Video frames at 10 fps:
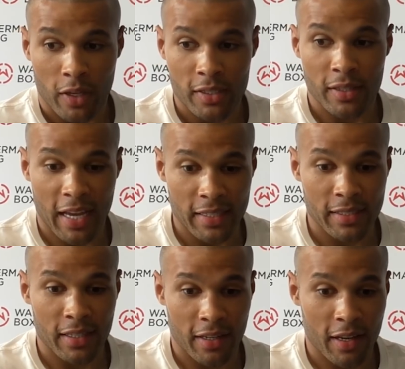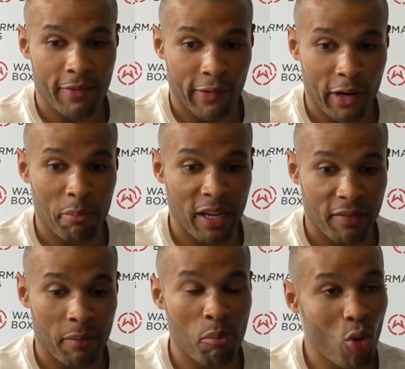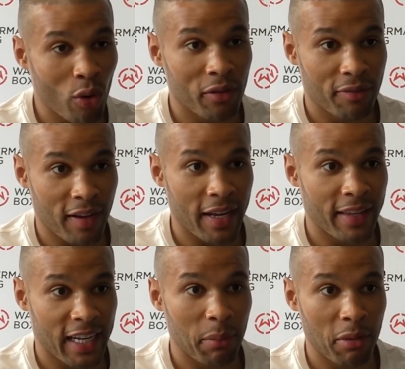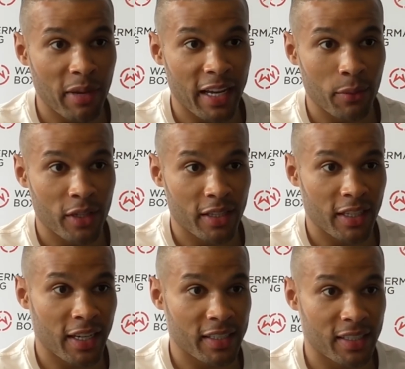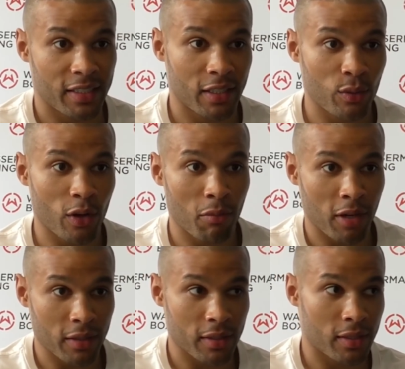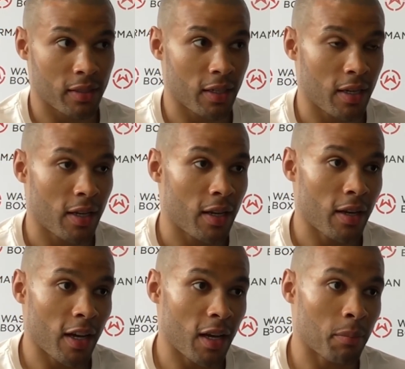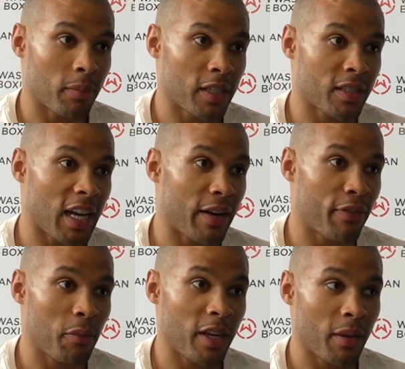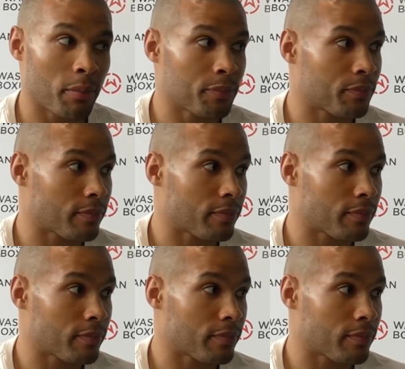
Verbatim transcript: So that's a, a very big, important fight that can be made within the next six to twelve months. Um, aside from him,